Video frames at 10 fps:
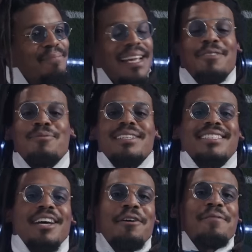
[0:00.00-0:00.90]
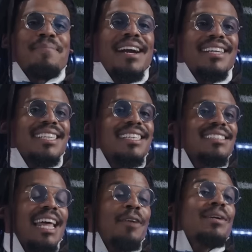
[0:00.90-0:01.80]
Brandon was so embarrassed because,
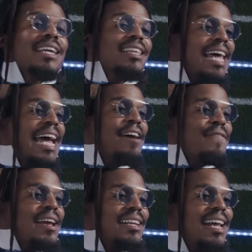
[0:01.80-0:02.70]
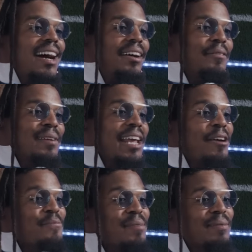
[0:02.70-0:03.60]
like, we can laugh at it now. But I
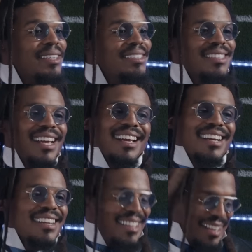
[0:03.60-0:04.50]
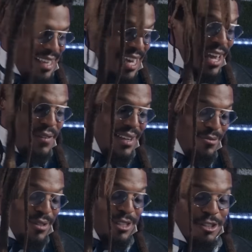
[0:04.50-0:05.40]
remember he was like, Kevin
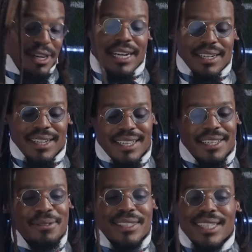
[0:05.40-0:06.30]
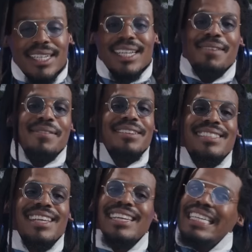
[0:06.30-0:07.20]
was a trainer. He was looking at me.
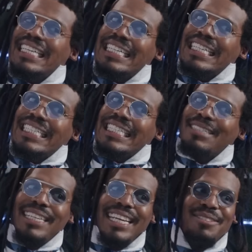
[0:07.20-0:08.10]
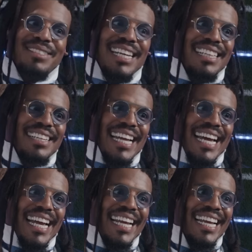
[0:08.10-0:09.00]
like, oh, yeah, he was out of there,
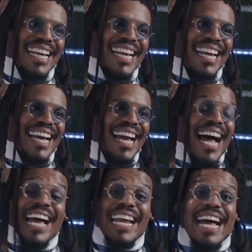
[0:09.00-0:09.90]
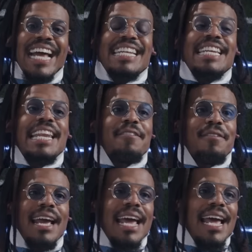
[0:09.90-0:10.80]
guy. And I
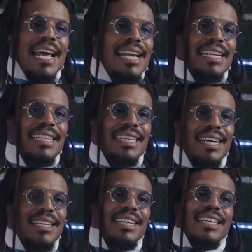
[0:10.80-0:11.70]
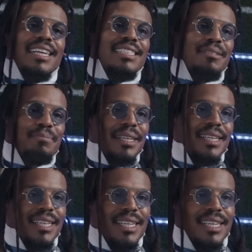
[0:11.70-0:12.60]
never had a concussion.
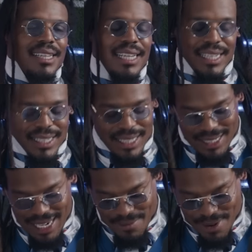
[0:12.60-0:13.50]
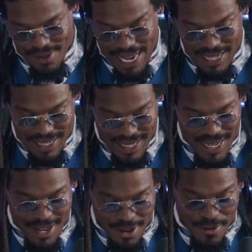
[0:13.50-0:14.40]
But needless to say, bro,
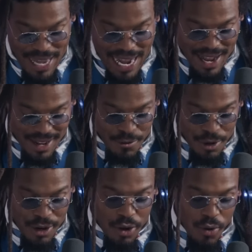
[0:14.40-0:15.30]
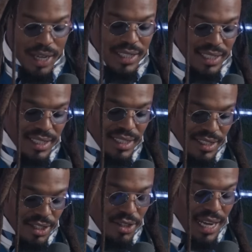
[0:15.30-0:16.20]
we got real questions
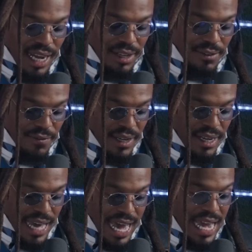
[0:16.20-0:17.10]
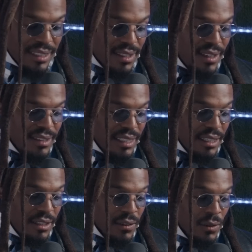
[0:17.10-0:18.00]
to kind of ask
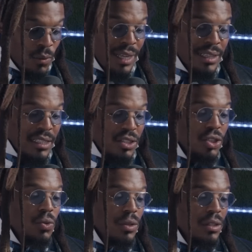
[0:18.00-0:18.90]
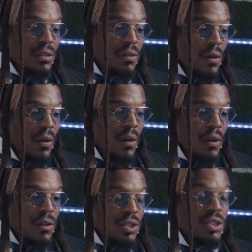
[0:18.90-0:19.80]
ourselves where I think Tua's
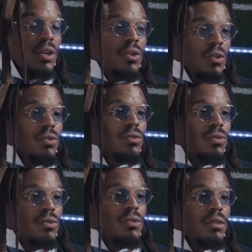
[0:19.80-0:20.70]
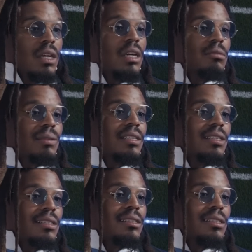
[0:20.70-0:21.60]
circle does,
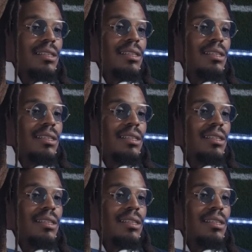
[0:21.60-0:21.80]
because